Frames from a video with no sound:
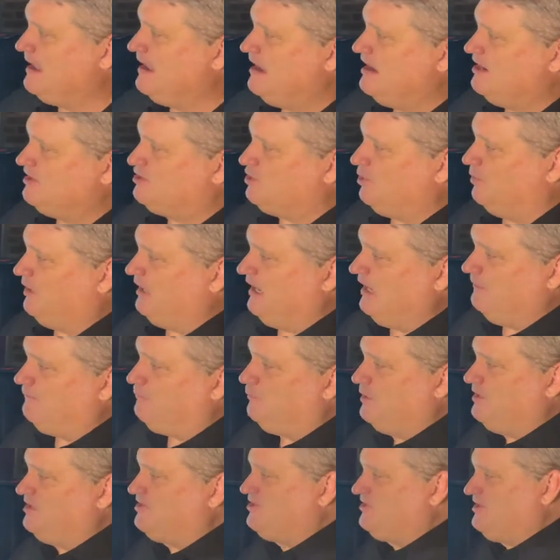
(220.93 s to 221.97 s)
So if
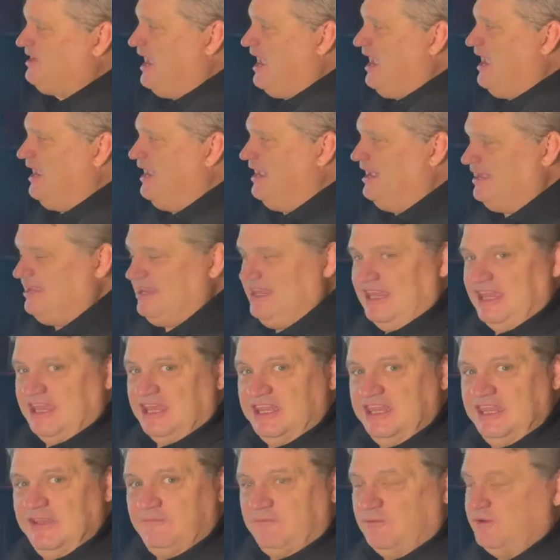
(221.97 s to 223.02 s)
we say again,
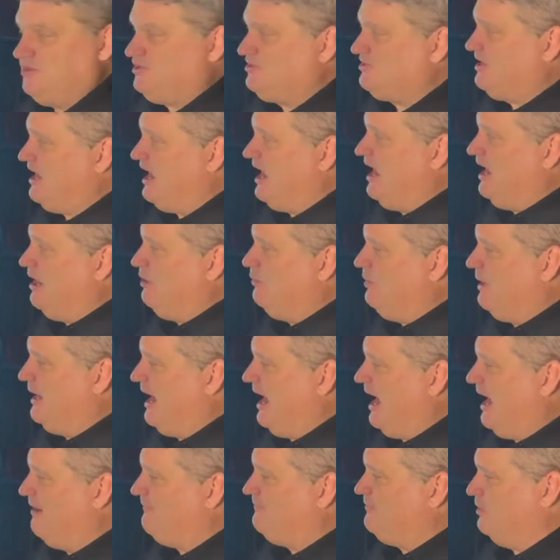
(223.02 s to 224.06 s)
if we say we
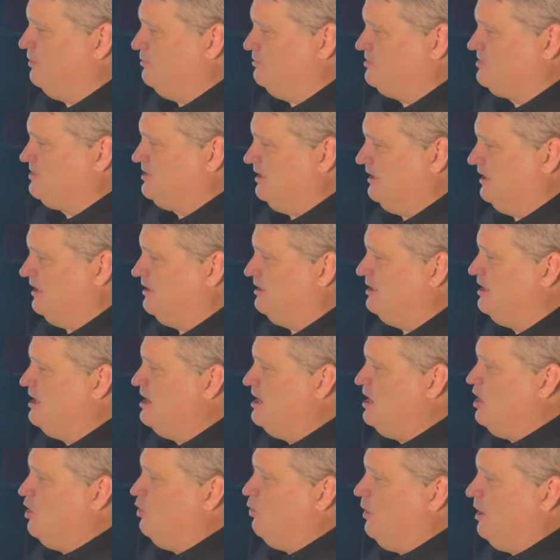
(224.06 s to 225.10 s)
have no sin,
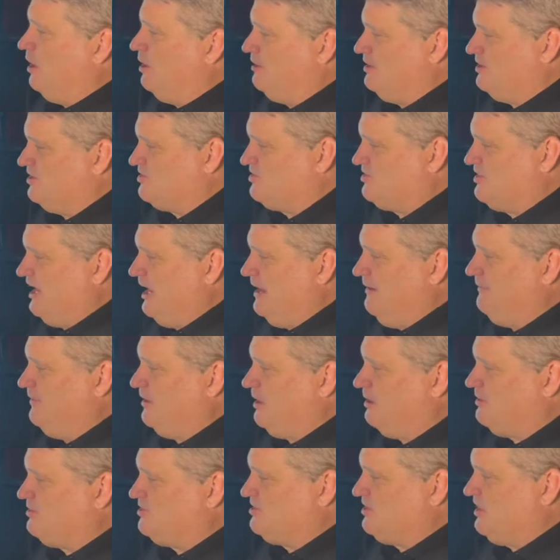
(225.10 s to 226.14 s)
we are deceiving
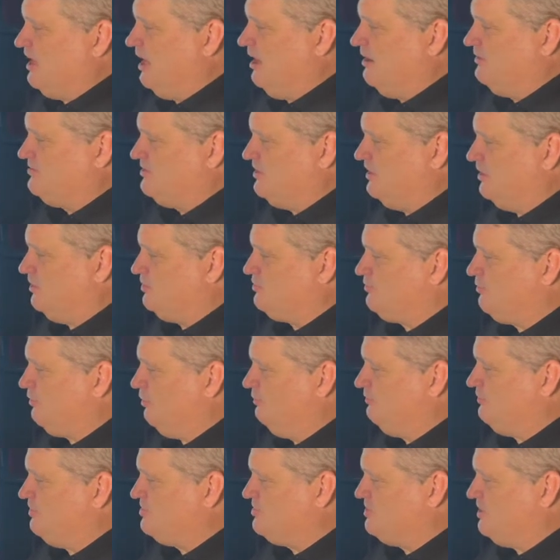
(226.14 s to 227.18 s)
ourselves and the
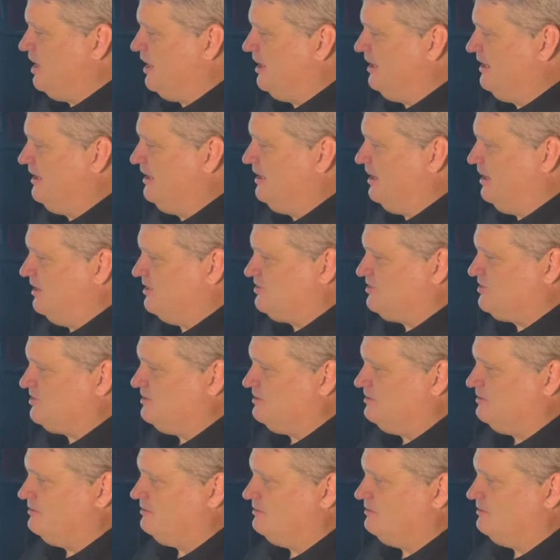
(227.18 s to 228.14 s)
truth is not in us.